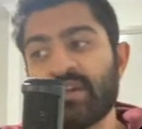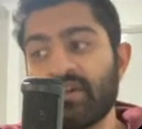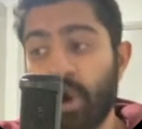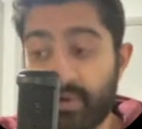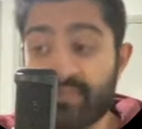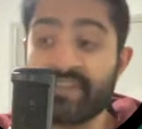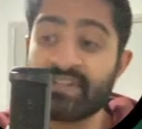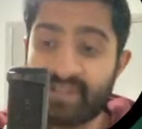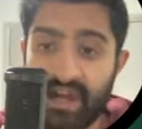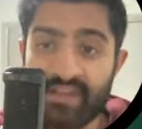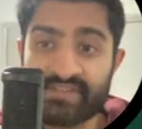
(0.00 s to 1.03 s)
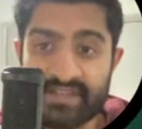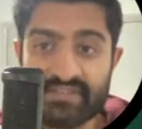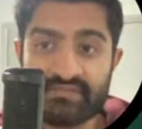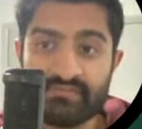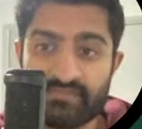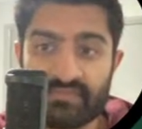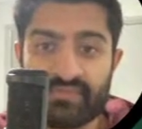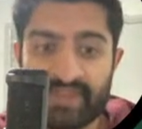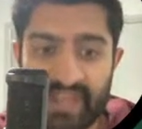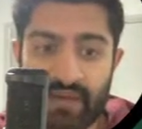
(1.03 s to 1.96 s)
Over the entire season,
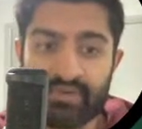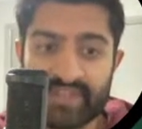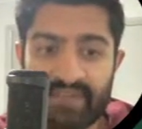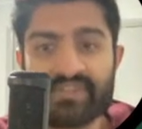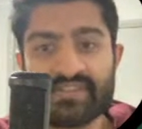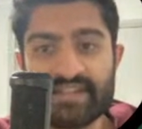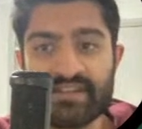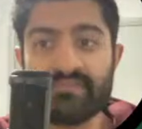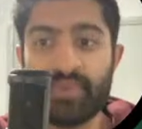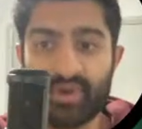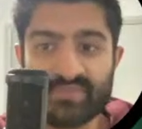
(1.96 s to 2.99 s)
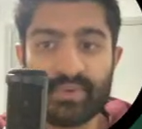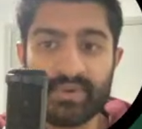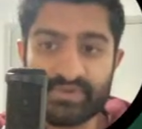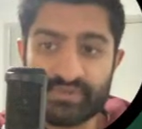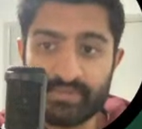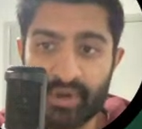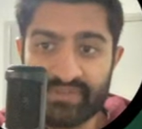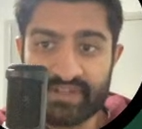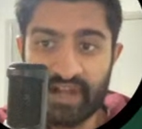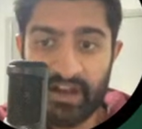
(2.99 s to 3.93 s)
the Cowboys have conceded the most points to
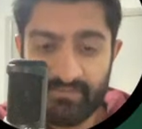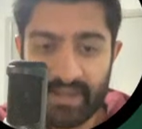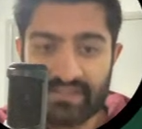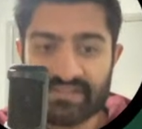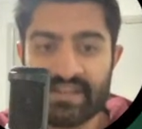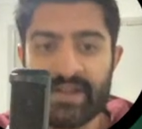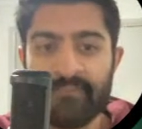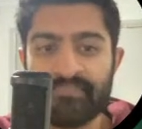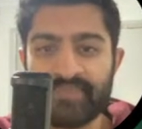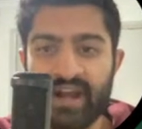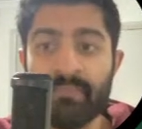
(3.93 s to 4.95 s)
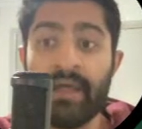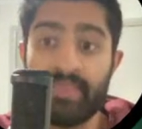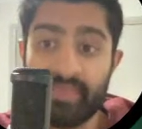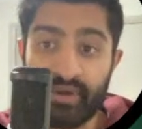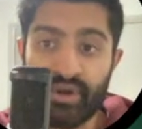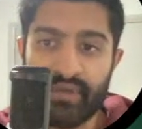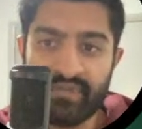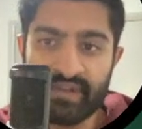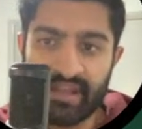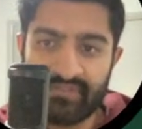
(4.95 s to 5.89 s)
opposing halfbacks, and 3rd over
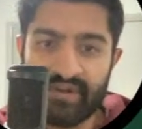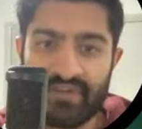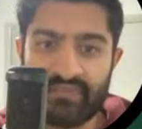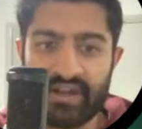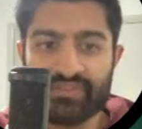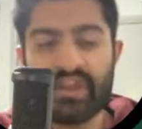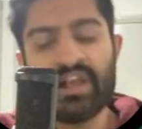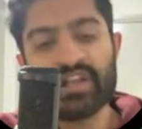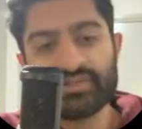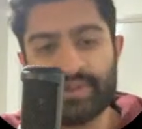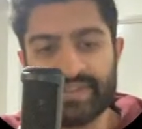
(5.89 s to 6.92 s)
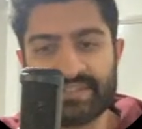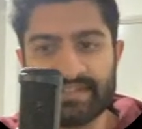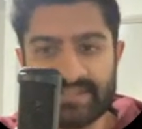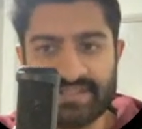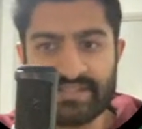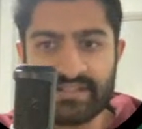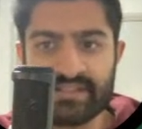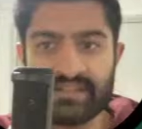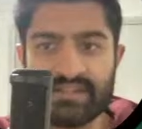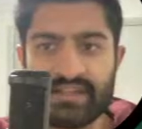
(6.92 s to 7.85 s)
the last 5 rounds. So I think
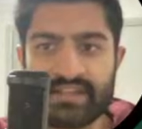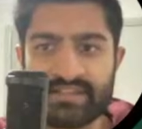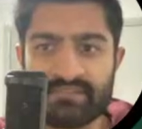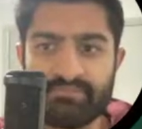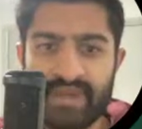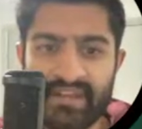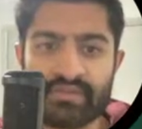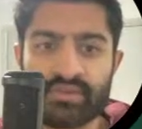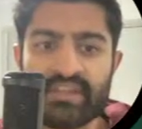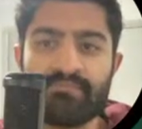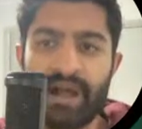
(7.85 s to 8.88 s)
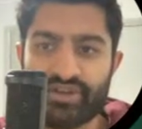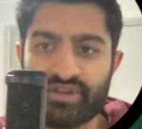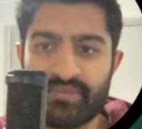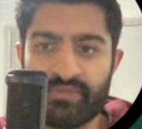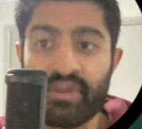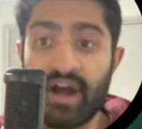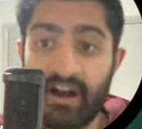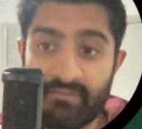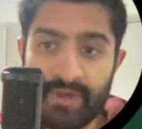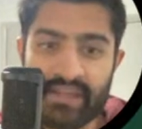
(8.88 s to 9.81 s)
statistically, it's a better looking matchup for the
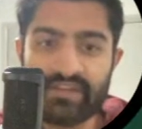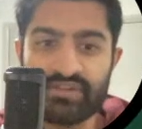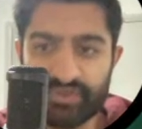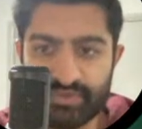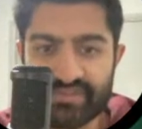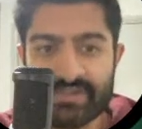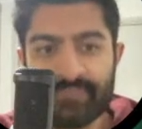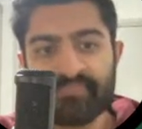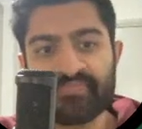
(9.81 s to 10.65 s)
halfback in Hughes.